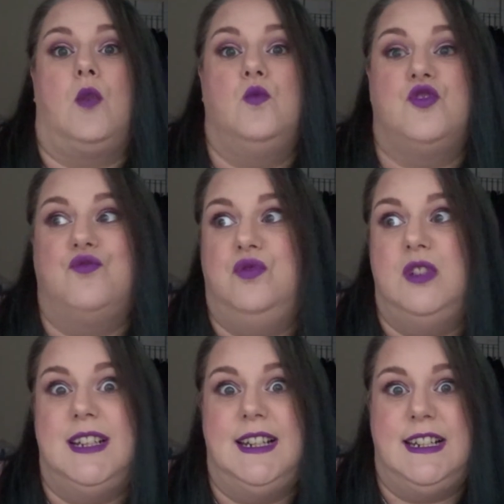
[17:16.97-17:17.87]
Was
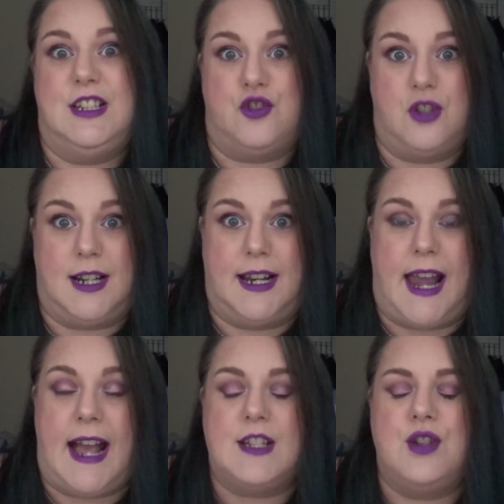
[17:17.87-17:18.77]
really struggling,
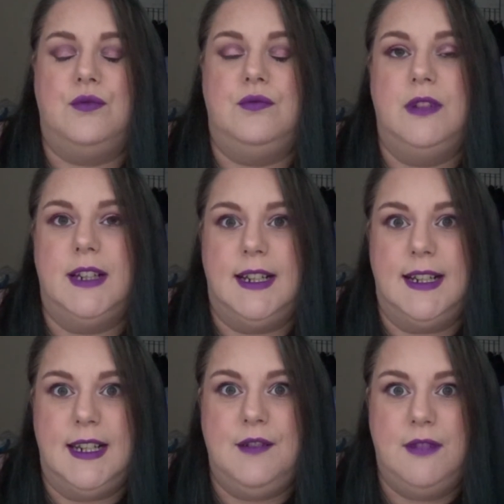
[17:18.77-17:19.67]
had to
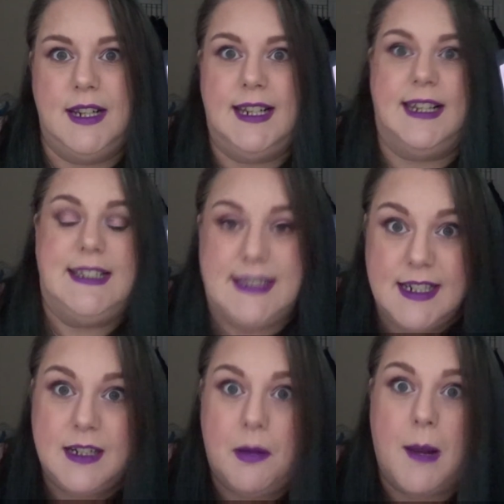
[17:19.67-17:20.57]
really, really
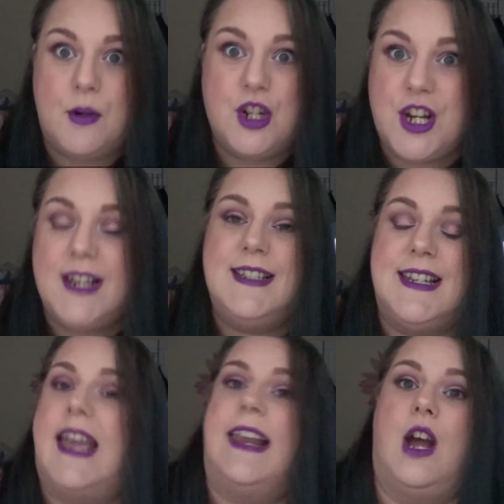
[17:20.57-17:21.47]
dig my brush in to
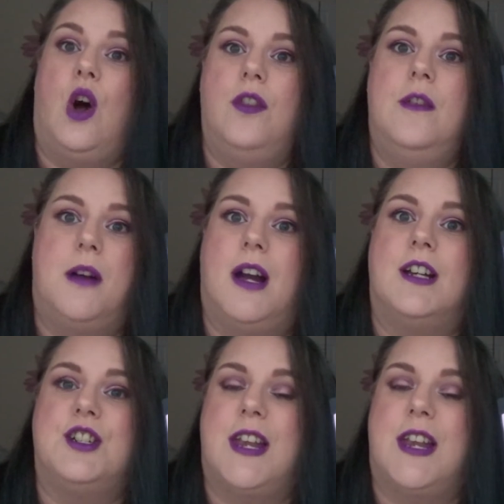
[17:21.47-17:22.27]
get it on the brush.